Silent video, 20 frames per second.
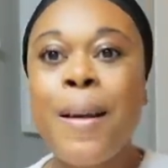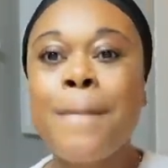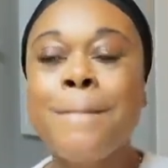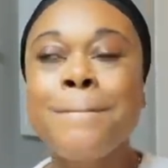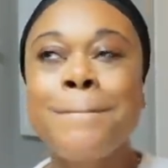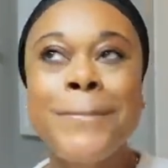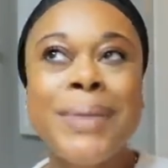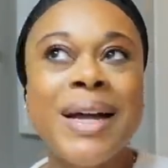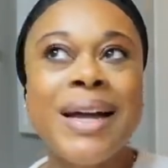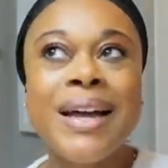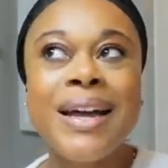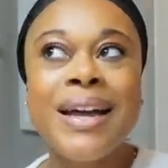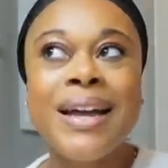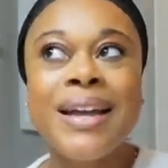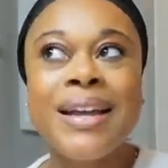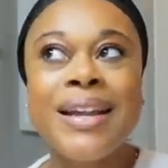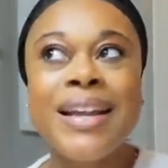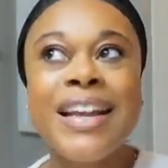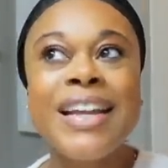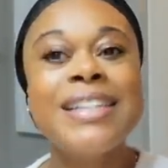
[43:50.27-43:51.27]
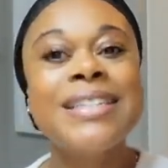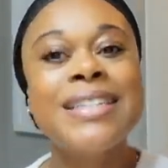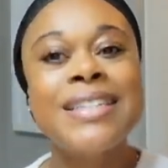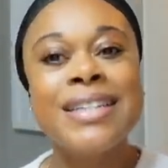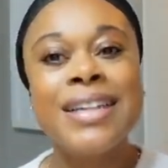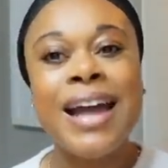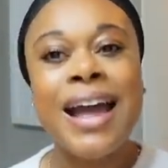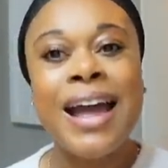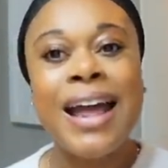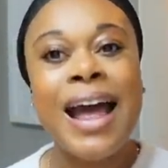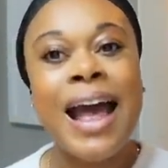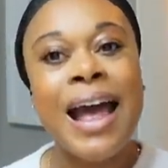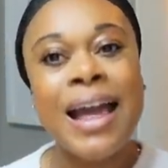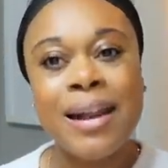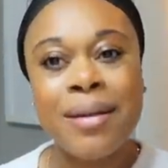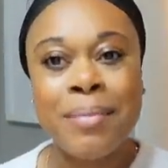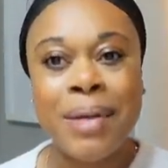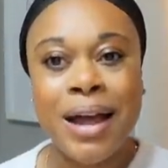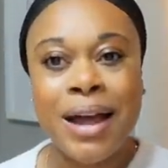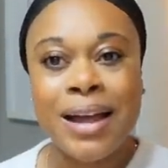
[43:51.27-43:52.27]
but it's not
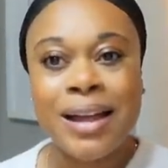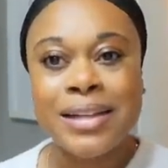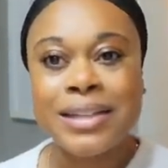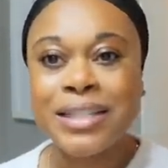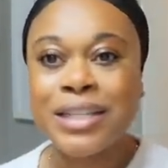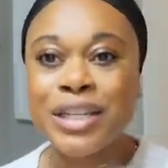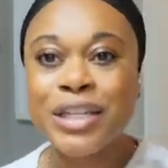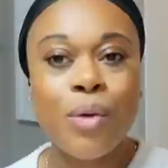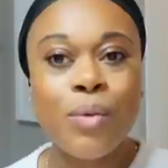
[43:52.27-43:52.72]
itemized.